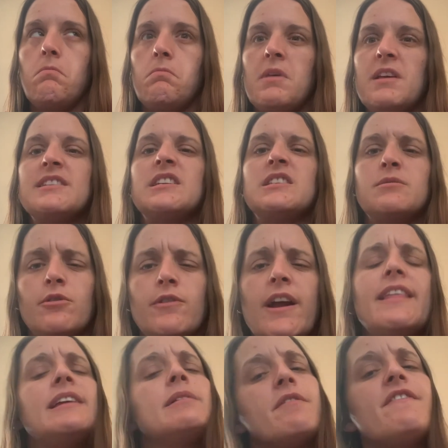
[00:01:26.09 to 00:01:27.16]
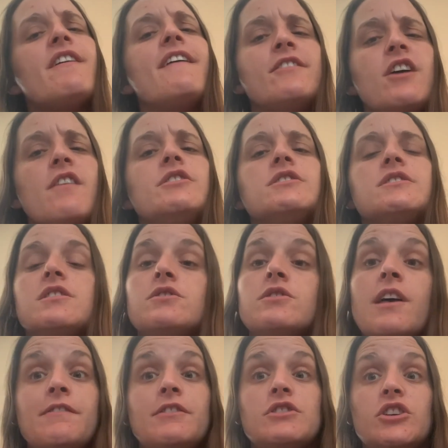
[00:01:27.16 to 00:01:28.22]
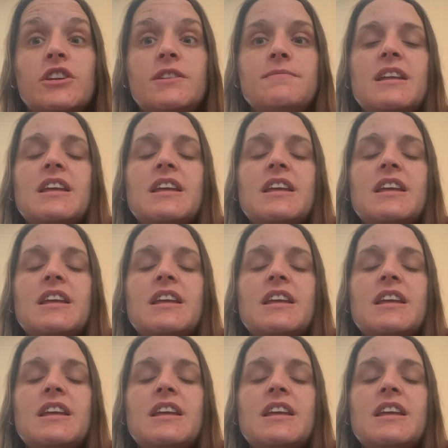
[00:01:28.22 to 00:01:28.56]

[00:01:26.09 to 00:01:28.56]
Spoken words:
That sounds about right. I think about 5 novels. So that feels good.